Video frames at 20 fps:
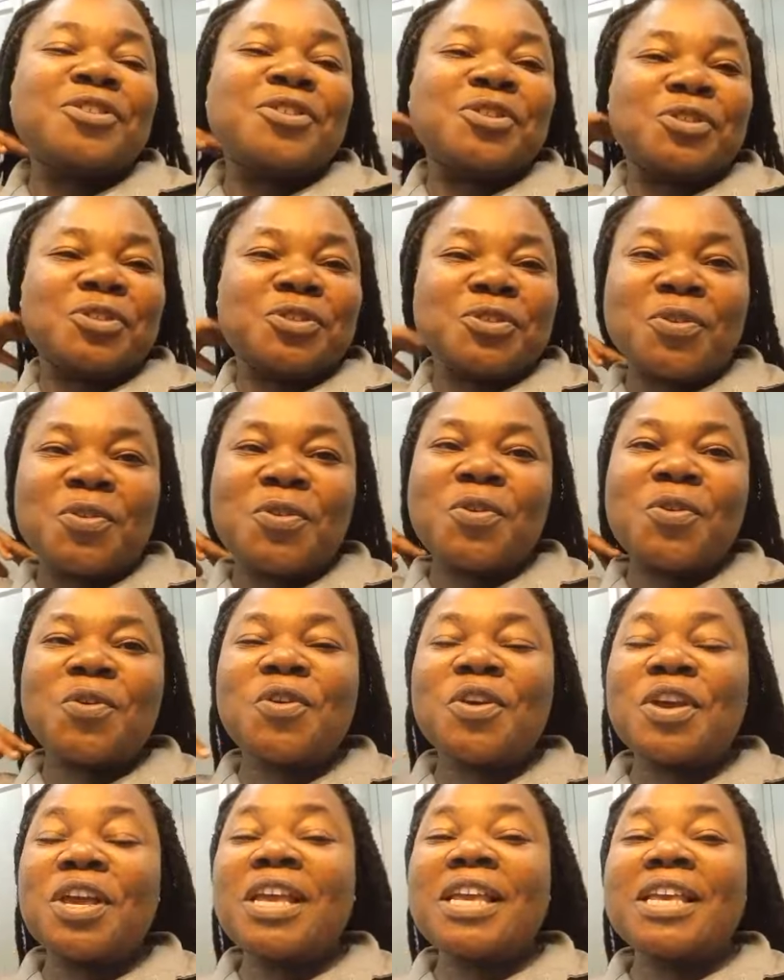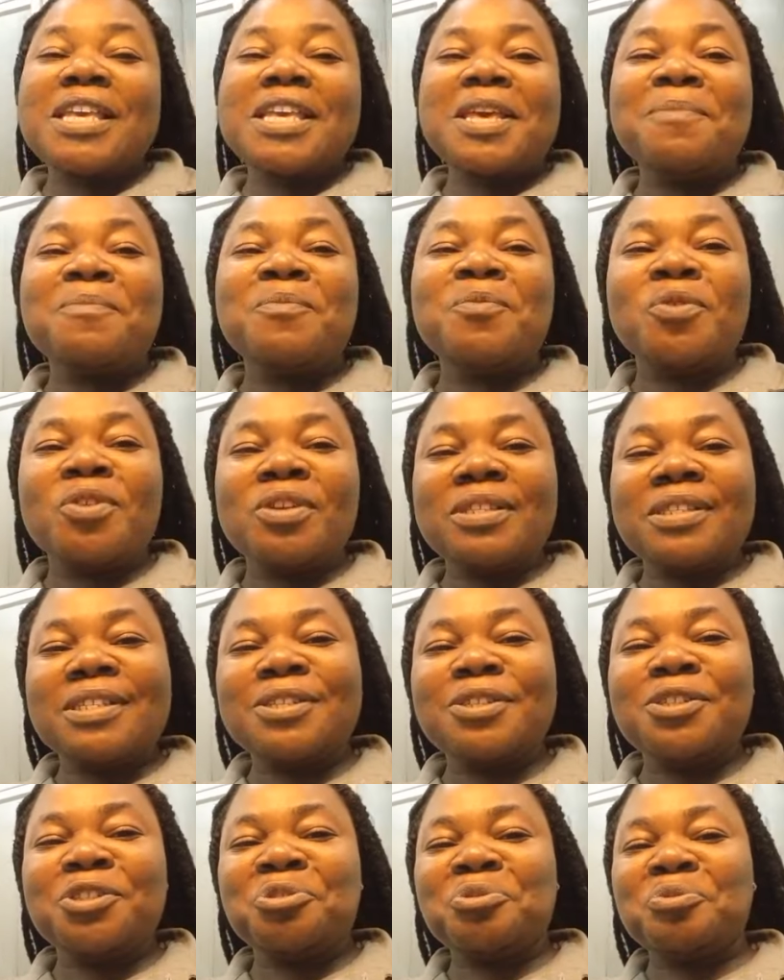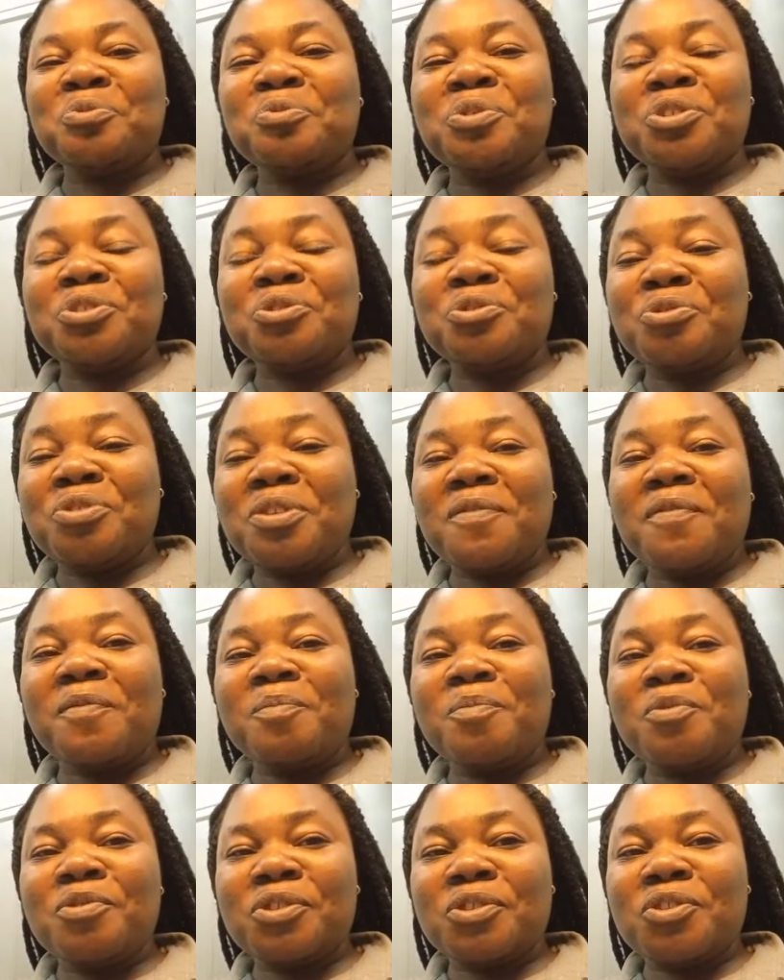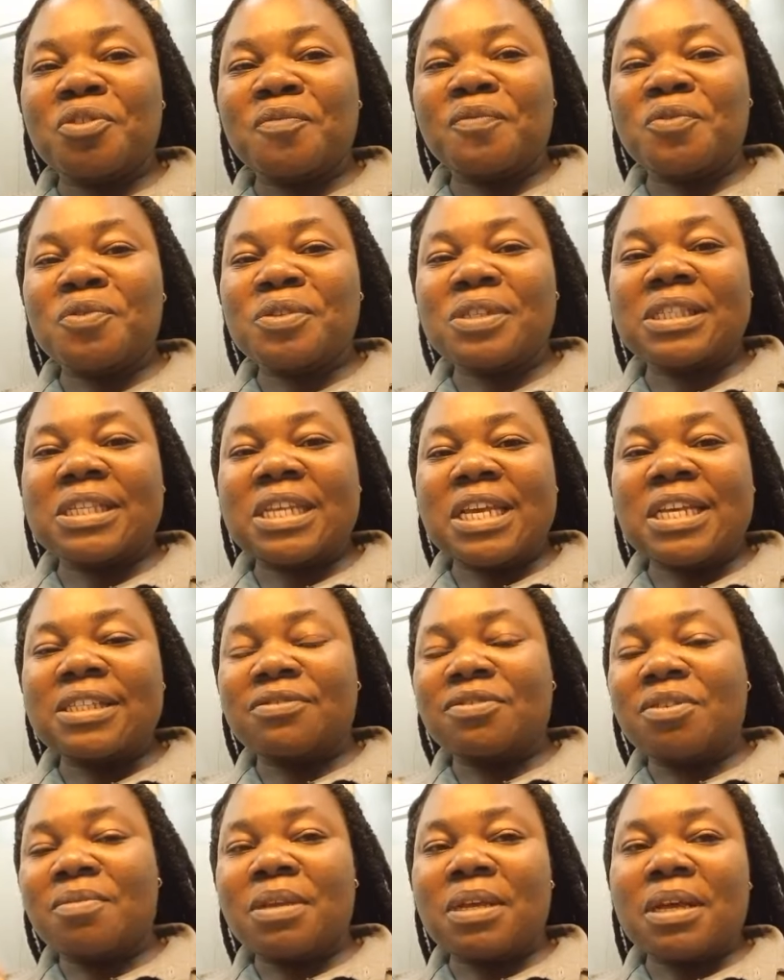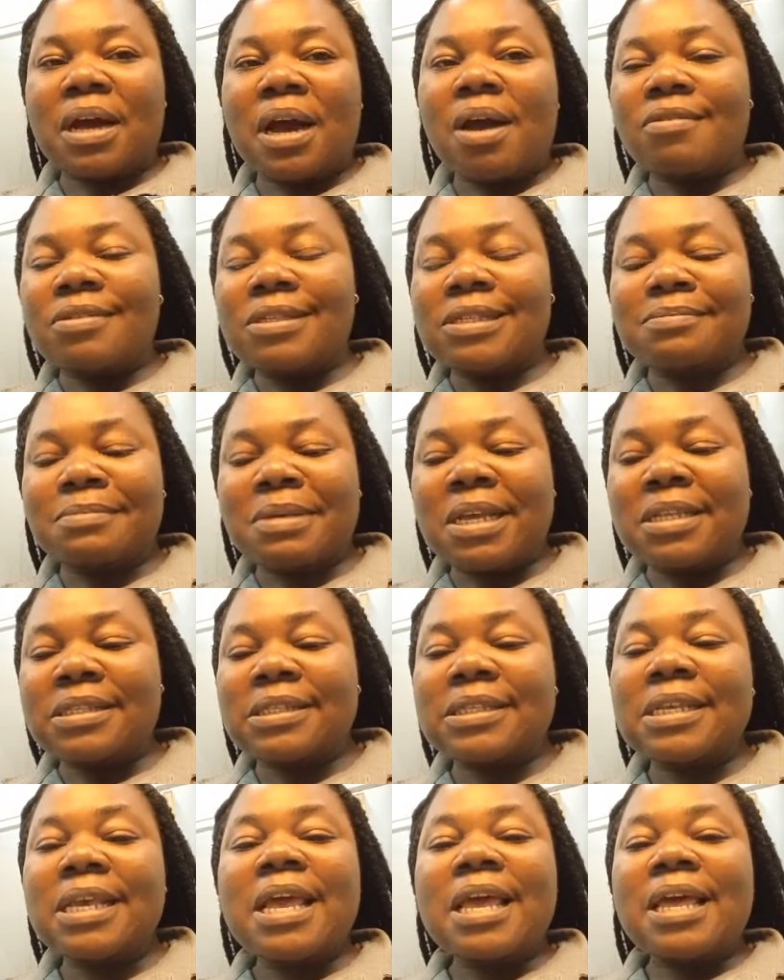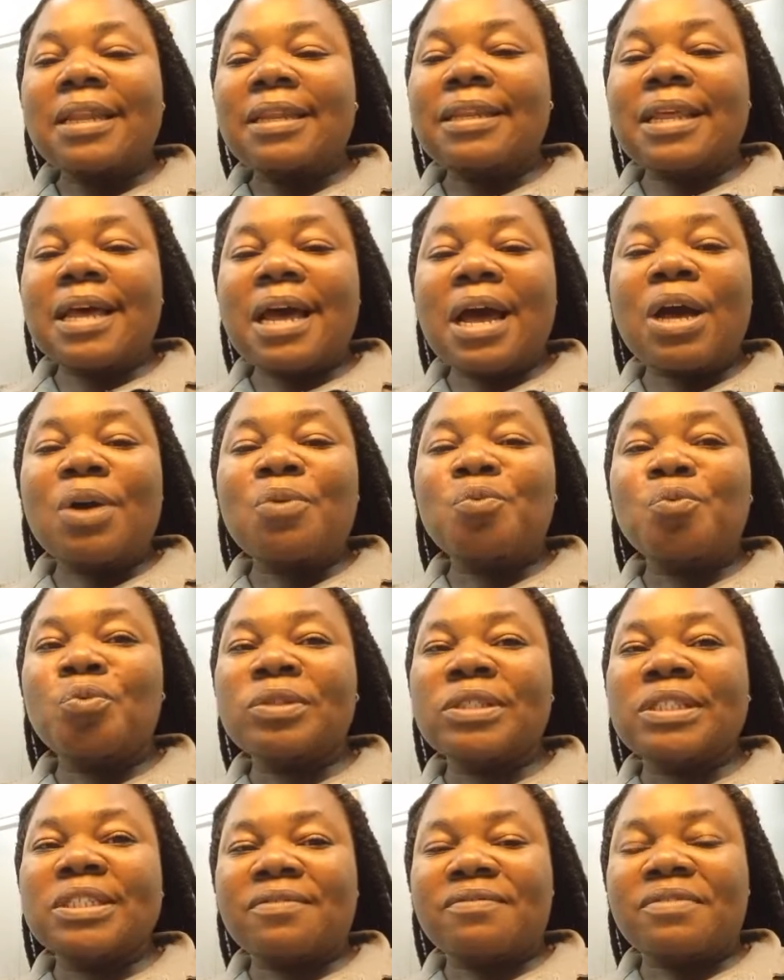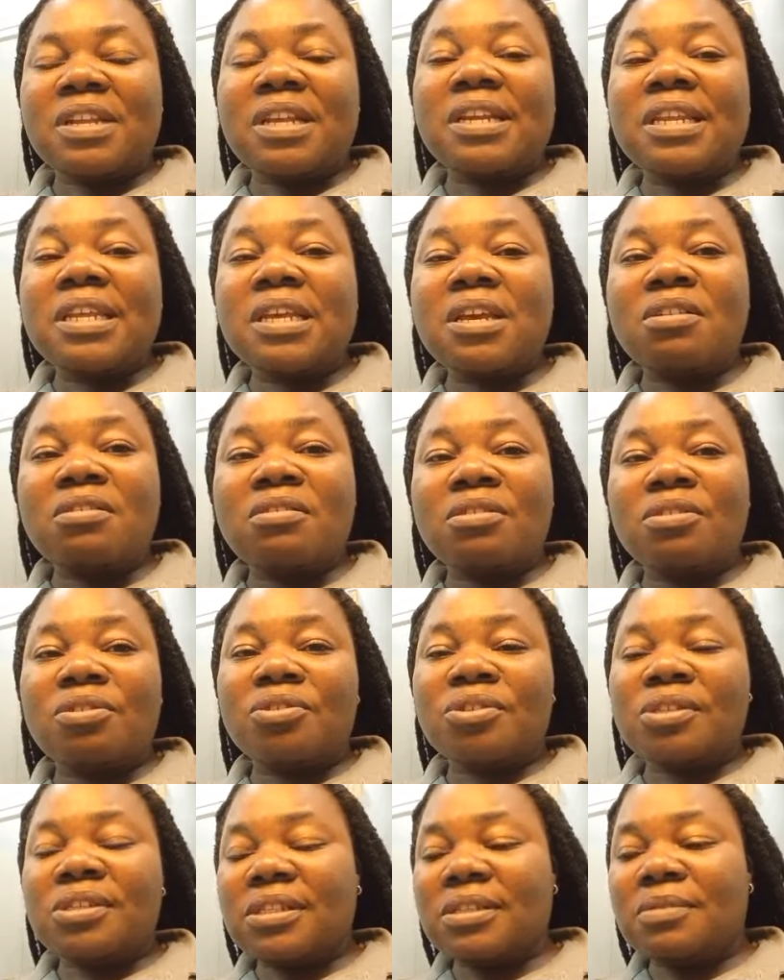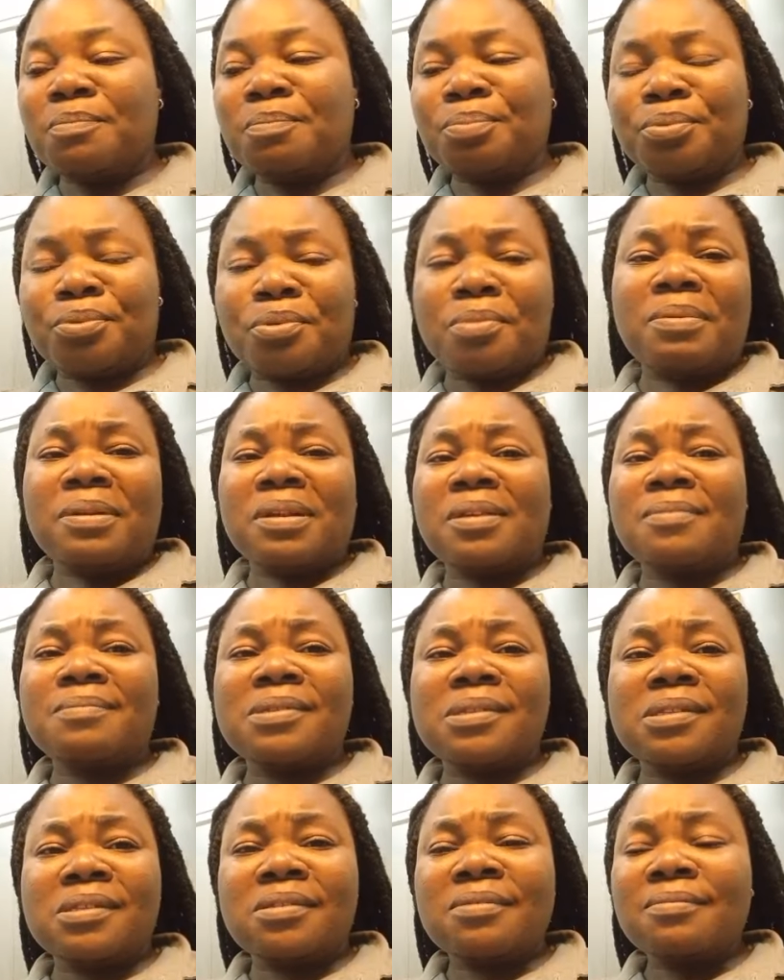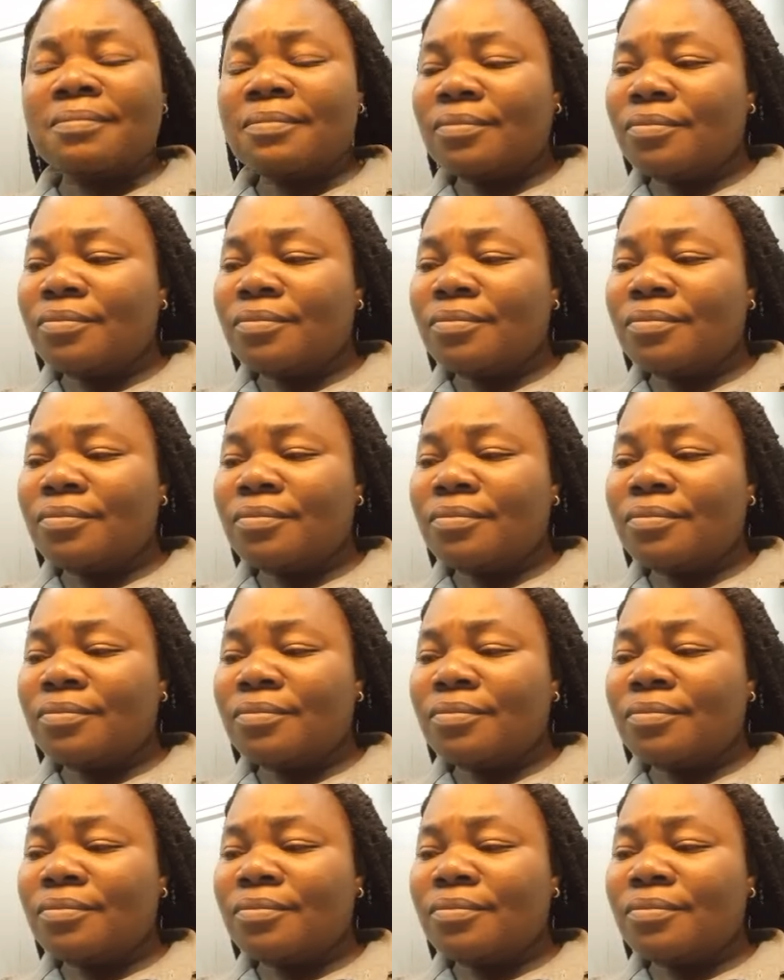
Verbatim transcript: so him wanting to retrieve most of those things from the housemates that would definitely cause problems